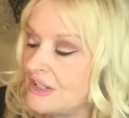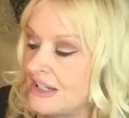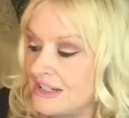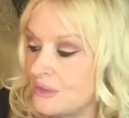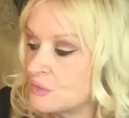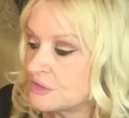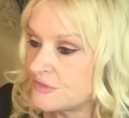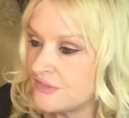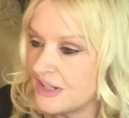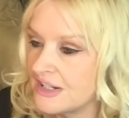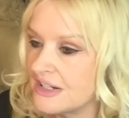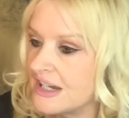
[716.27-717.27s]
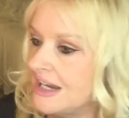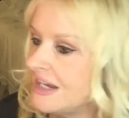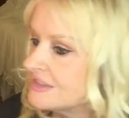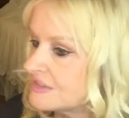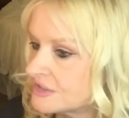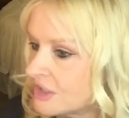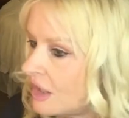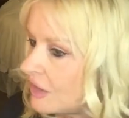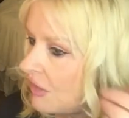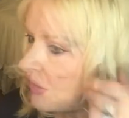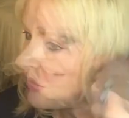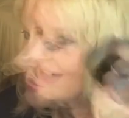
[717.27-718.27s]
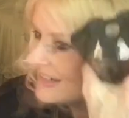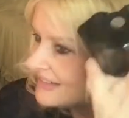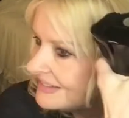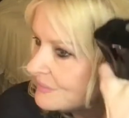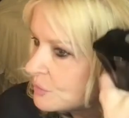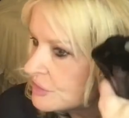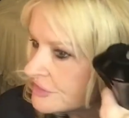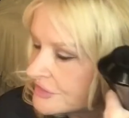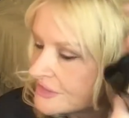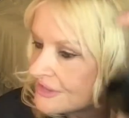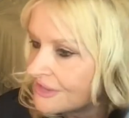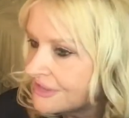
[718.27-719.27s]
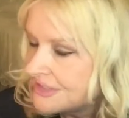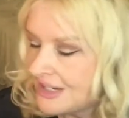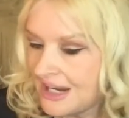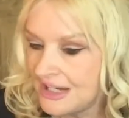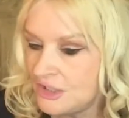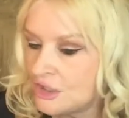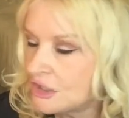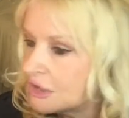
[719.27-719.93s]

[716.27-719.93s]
and it was fun. It's not hard. It was, and you can